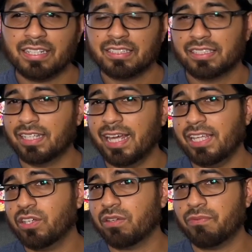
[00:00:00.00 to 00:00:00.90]
Today,
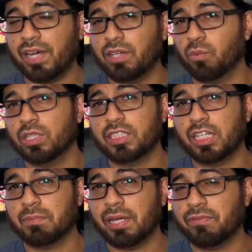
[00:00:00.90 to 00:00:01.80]
you can find 1
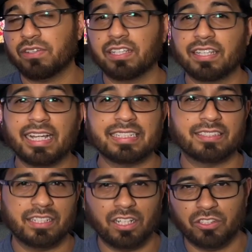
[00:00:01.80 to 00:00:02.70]
terabyte for less
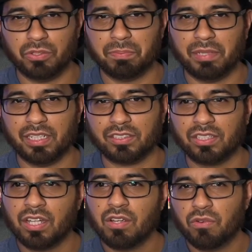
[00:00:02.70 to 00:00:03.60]
than $100
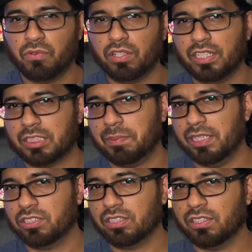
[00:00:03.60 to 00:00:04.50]
for an
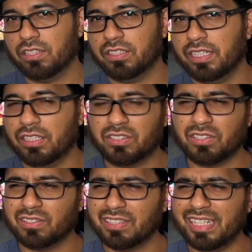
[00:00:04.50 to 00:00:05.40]
expansion card there.
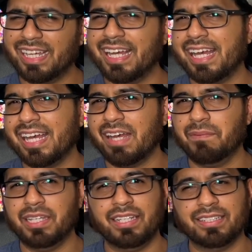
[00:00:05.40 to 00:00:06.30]
So yeah, I
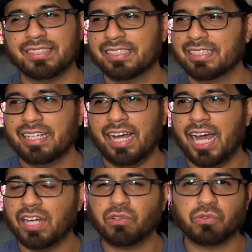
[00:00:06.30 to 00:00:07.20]
mean,
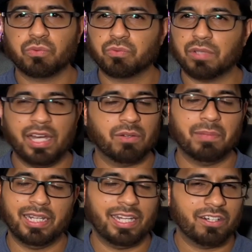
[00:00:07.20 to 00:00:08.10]
I don't
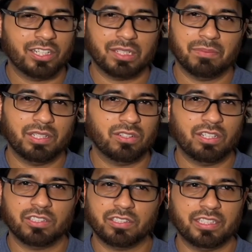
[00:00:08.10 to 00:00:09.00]
buy that argument
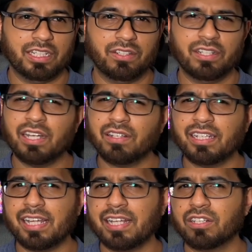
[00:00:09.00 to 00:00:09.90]
altogether. And not only
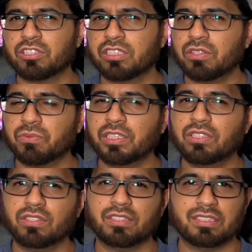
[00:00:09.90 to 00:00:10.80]
that, they're still
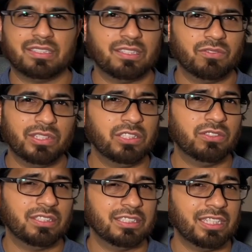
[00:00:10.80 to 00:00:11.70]

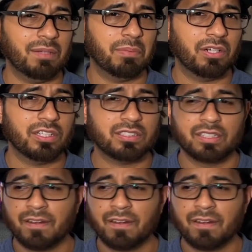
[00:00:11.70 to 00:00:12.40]
reusing the same parts.